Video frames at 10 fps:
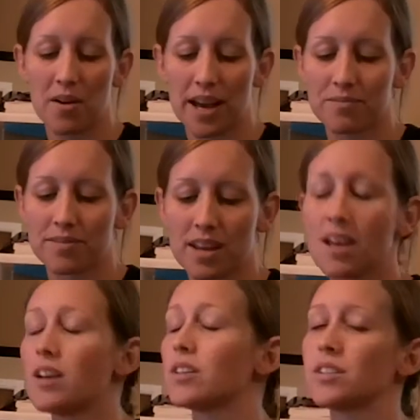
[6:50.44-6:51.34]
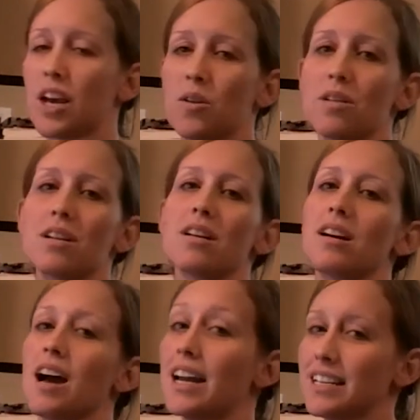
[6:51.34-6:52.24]
Okay. So
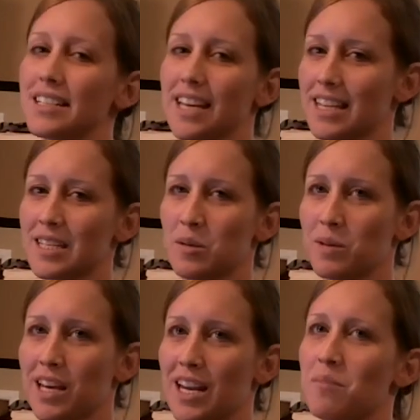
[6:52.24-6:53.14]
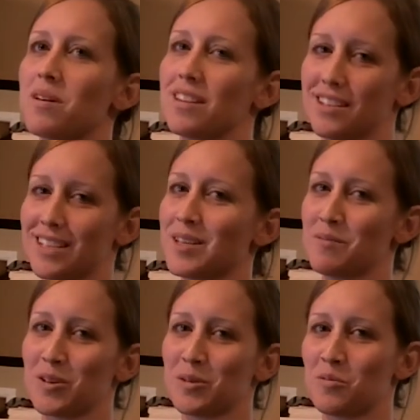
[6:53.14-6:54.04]
I didn't say this at the beginning, but this is the
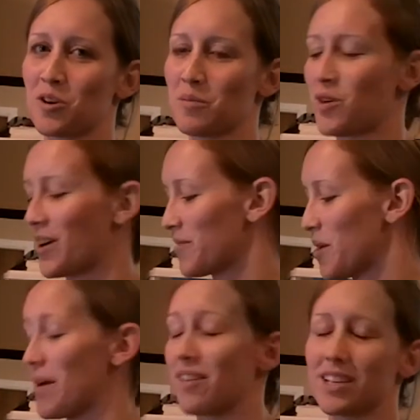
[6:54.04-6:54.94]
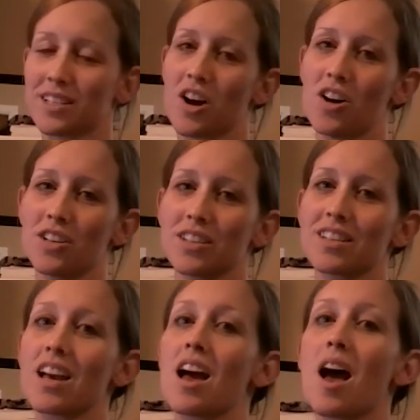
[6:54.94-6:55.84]
most important part about these calls.
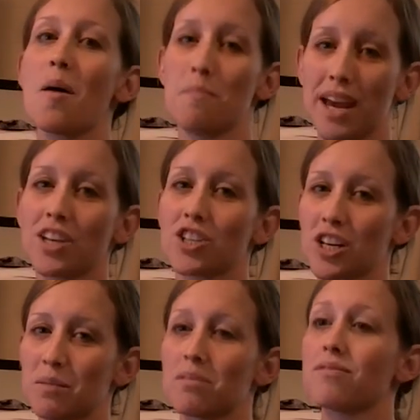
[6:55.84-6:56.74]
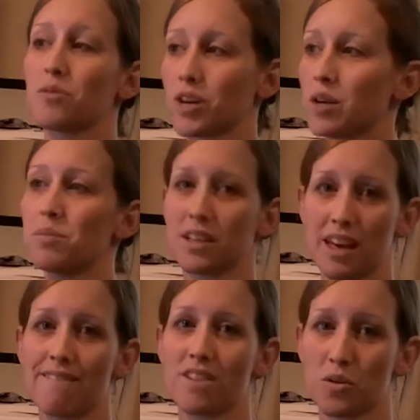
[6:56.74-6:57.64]
Make sure before you pick
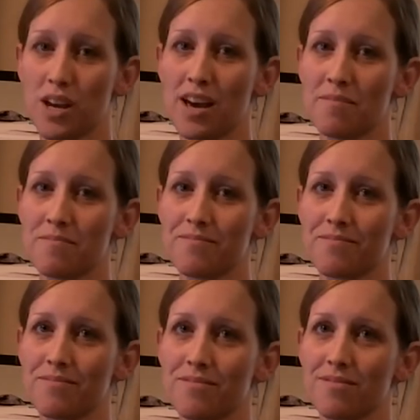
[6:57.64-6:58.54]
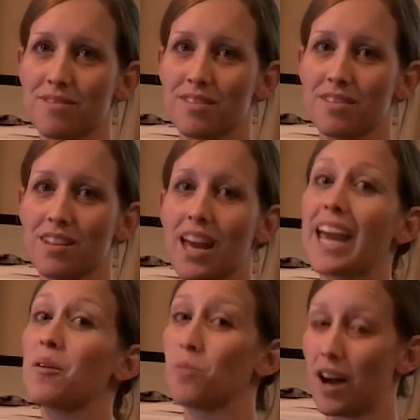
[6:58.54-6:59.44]
that phone up
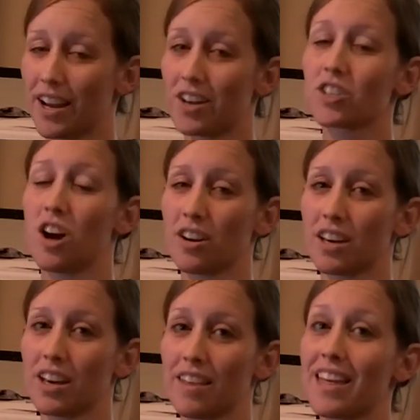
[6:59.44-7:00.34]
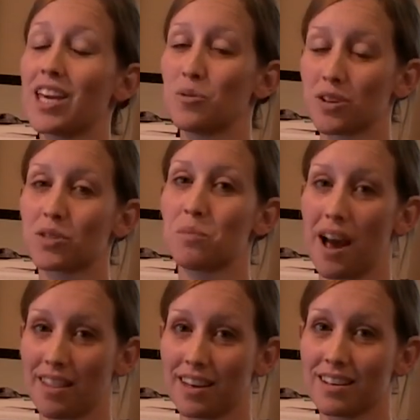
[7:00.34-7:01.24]
and while you're talking that you are
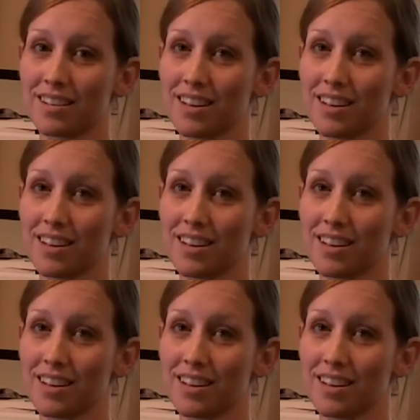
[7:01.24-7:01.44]
smiling.